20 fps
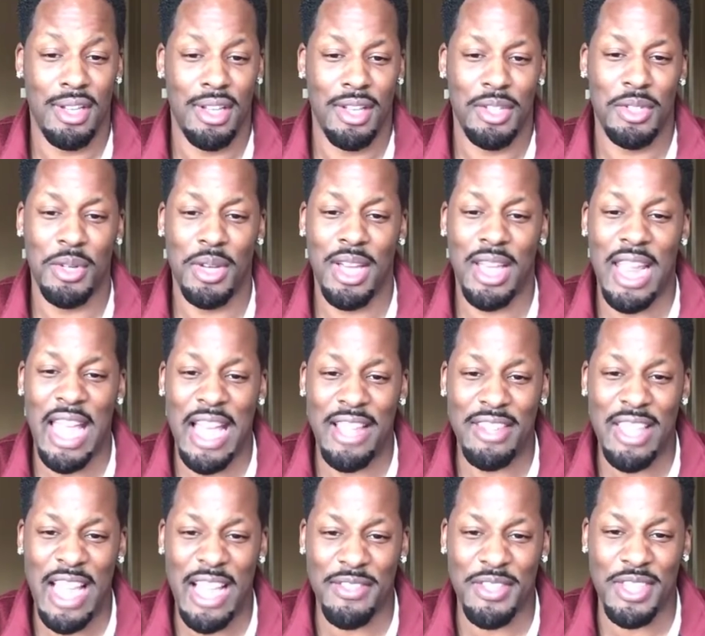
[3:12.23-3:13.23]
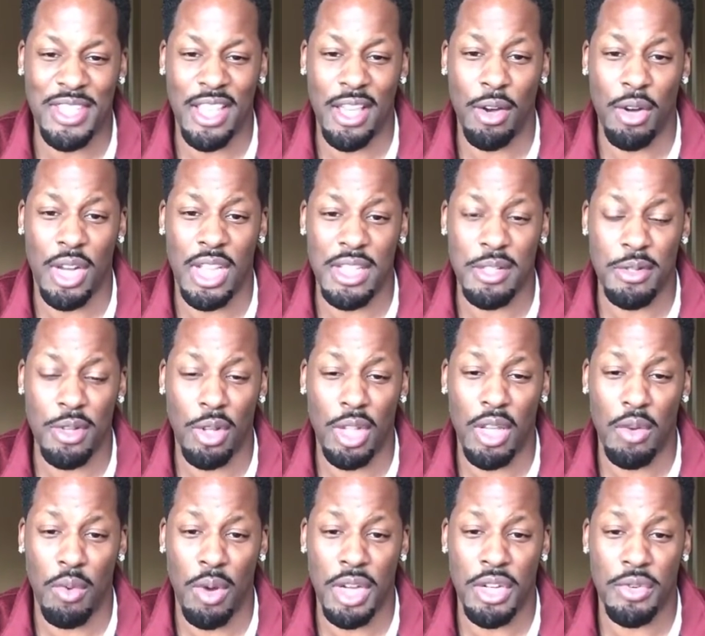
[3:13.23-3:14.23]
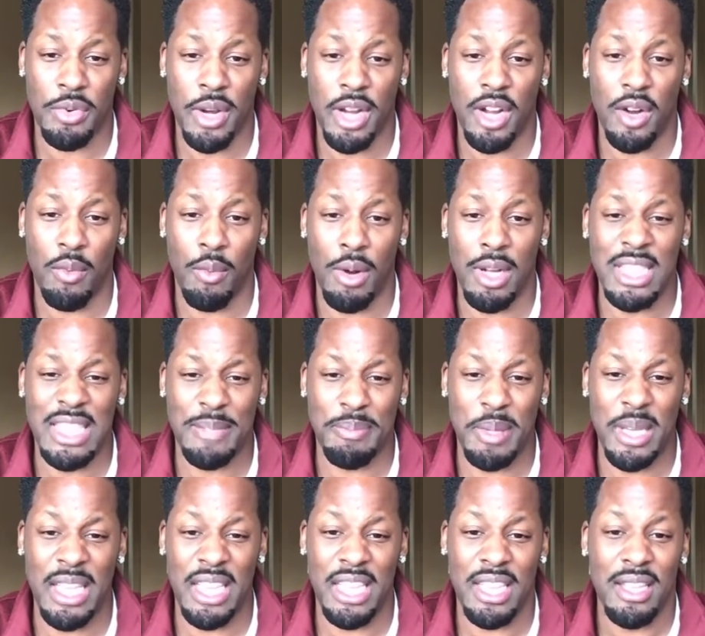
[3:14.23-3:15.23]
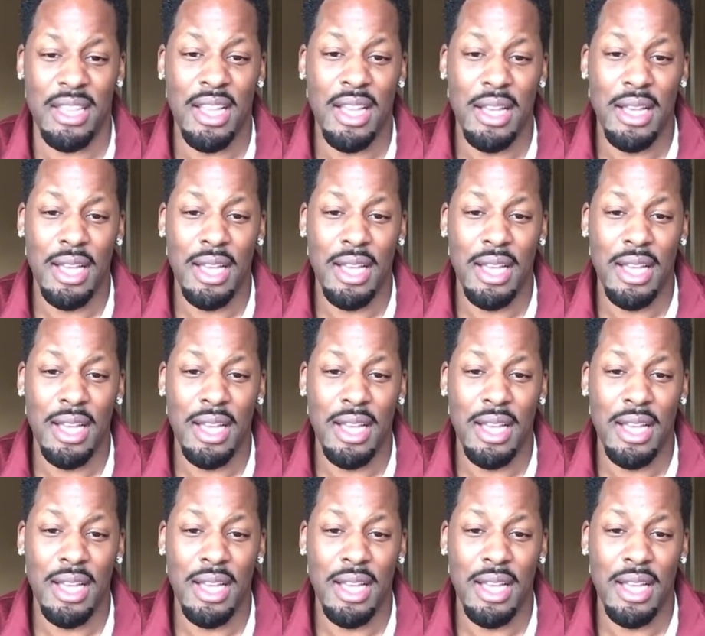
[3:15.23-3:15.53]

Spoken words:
you had to have skill because there's only one trigger, one speed,